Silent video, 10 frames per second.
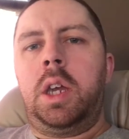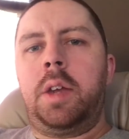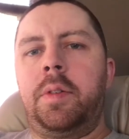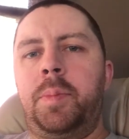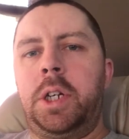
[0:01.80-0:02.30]

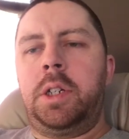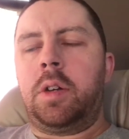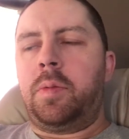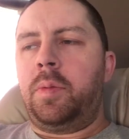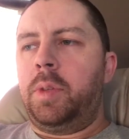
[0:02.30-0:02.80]
Hey everybody,
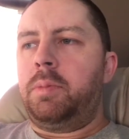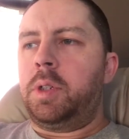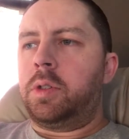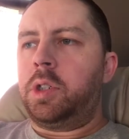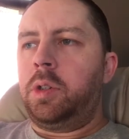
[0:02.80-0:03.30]
Daryl from Lame
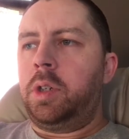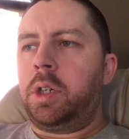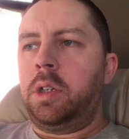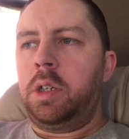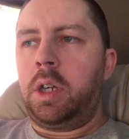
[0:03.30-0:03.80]
So
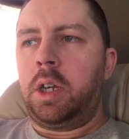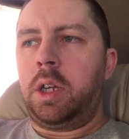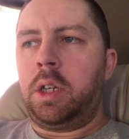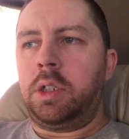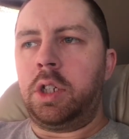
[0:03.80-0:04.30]
Shooting,
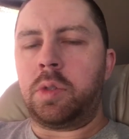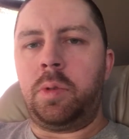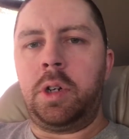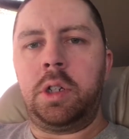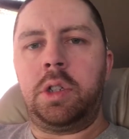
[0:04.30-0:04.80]
and just
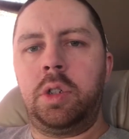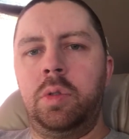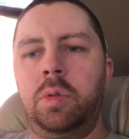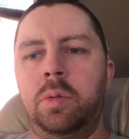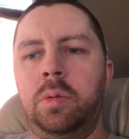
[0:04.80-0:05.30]
wanted
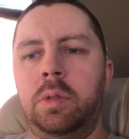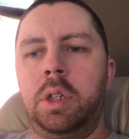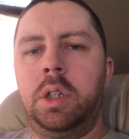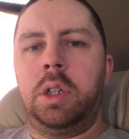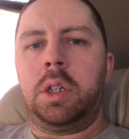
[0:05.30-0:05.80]
to
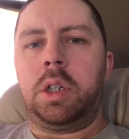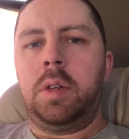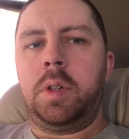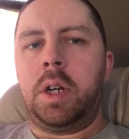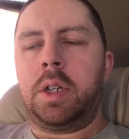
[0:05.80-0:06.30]

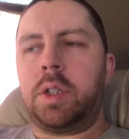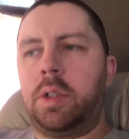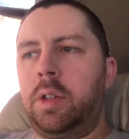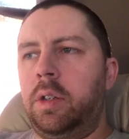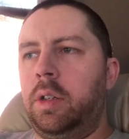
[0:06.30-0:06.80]
give you guys a
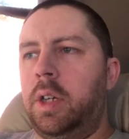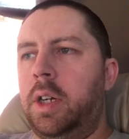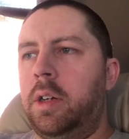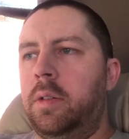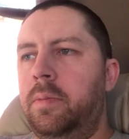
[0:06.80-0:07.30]
little
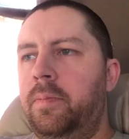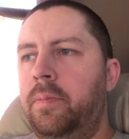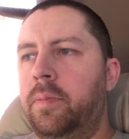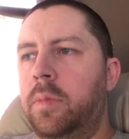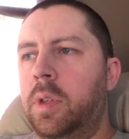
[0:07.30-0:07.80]

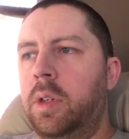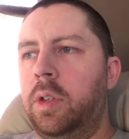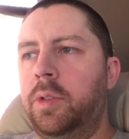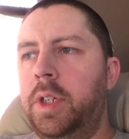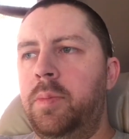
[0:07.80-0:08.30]

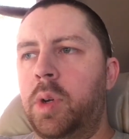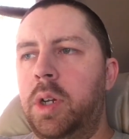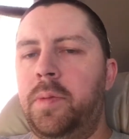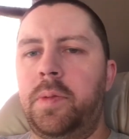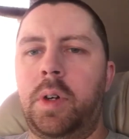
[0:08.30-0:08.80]

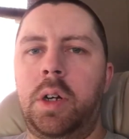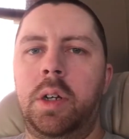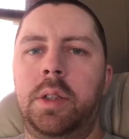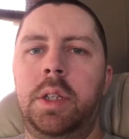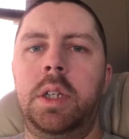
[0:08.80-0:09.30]
debrief
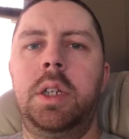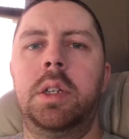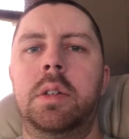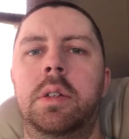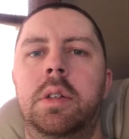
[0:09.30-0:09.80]
on
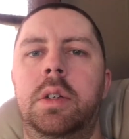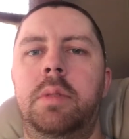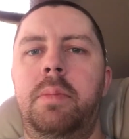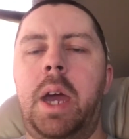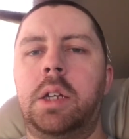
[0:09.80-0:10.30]
the
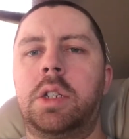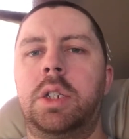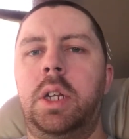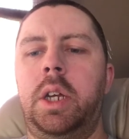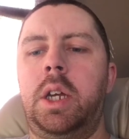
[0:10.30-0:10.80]
match
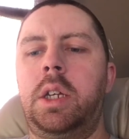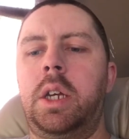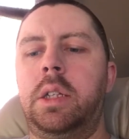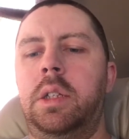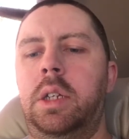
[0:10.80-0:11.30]
today
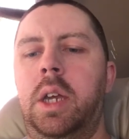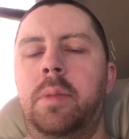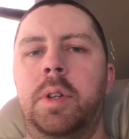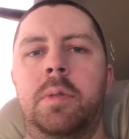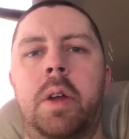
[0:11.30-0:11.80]
at the
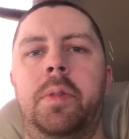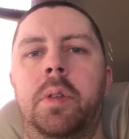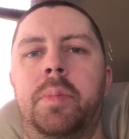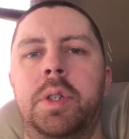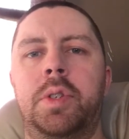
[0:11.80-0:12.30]
Hampden
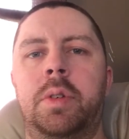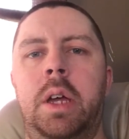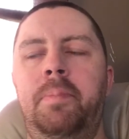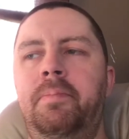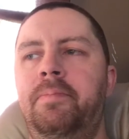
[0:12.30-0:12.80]
Rifle and Pistol
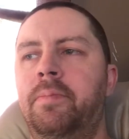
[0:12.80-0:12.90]
Club.